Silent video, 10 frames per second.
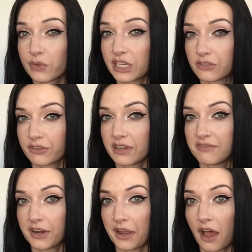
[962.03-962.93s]
reach for it
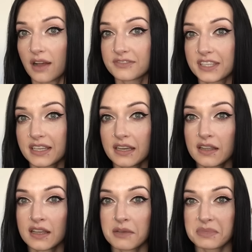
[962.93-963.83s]
very often.
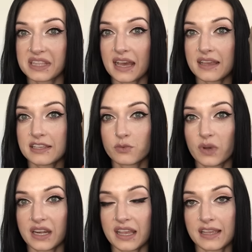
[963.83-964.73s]
But that is
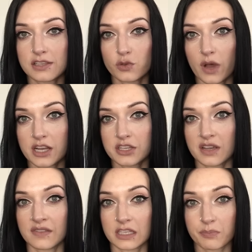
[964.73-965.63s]
what a swatch
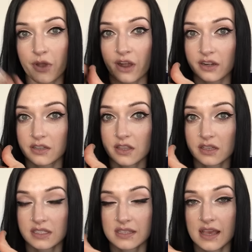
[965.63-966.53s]
of this product
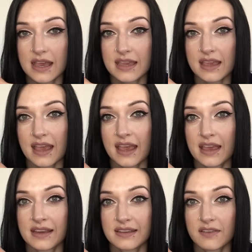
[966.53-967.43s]
looks like,
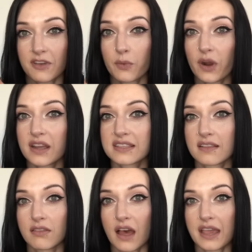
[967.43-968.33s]
and if I wear it as a
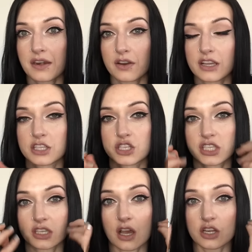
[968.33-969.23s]
liner, it's
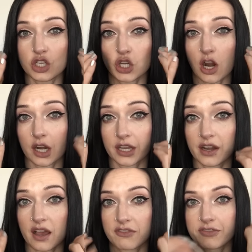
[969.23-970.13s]
just not dark
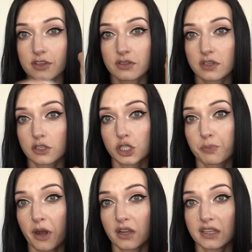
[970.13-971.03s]
enough. Those little
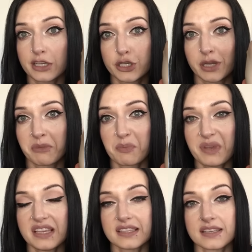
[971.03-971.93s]
sparkly shimmer
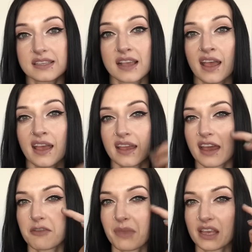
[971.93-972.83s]
pieces
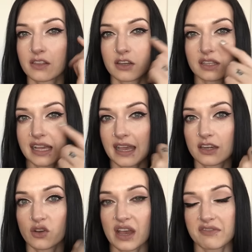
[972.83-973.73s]
kind of make it look like I
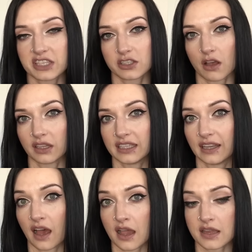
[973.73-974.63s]
don't have a solid
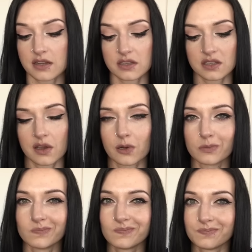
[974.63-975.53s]
line,
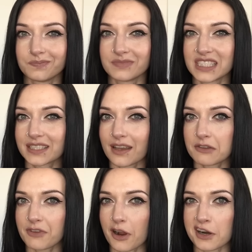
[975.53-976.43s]
so it's kind
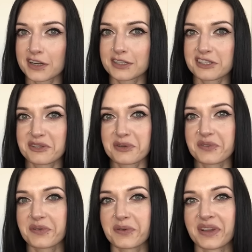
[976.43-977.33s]
of hard
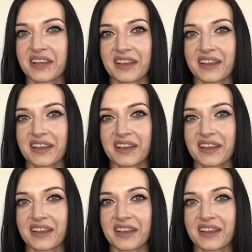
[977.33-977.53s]
to